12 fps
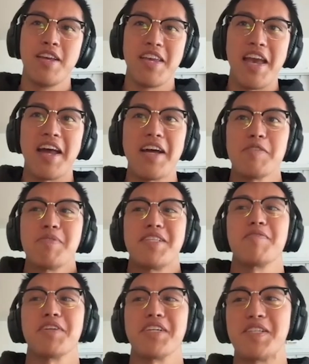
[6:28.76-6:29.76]
Yeah, and I
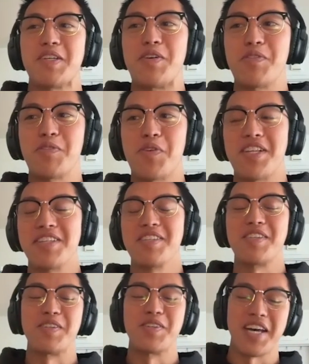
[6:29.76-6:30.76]
specifically chose ones
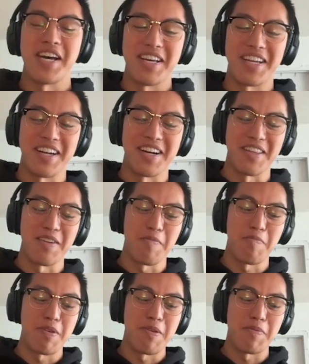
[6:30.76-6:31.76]
too that like other
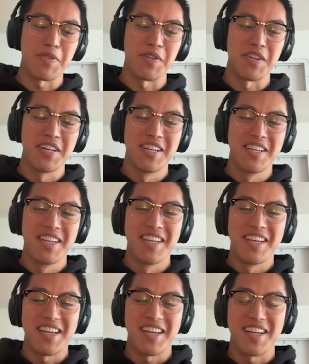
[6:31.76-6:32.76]
people,
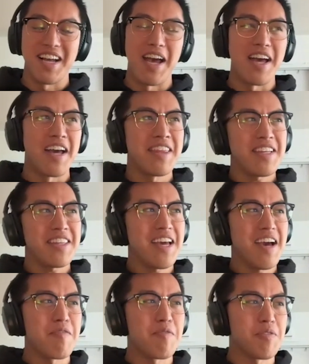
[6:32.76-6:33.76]
I, I think they
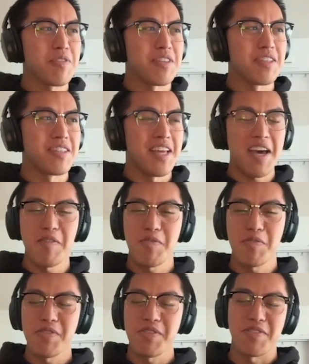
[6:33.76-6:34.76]
have they had
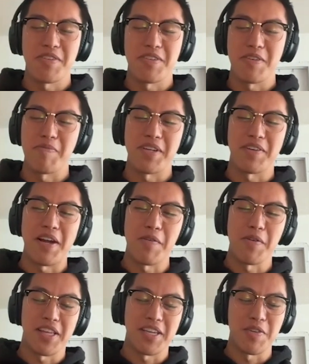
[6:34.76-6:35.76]
rules or something, right?
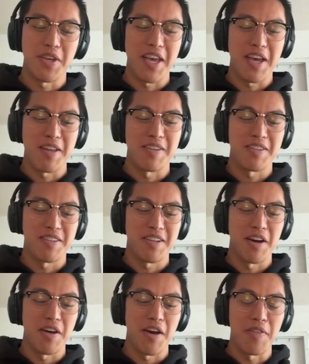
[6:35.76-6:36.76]
Where like you can't
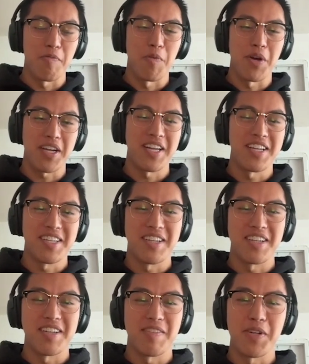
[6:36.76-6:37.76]
on, on what kind of
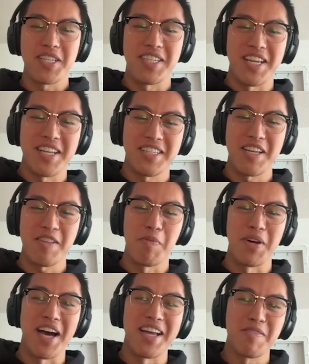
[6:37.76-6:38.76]
which data sets,
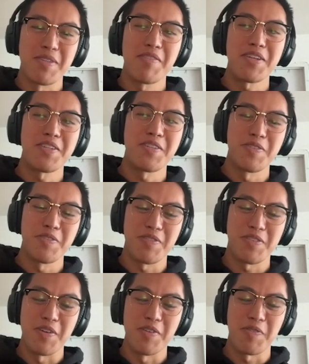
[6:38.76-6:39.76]
but I specifically choose
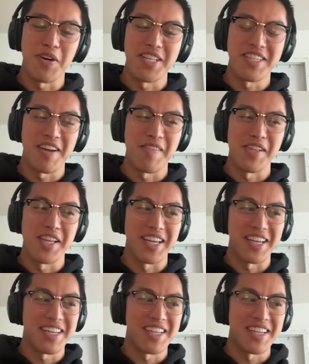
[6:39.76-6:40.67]
chose ones that were like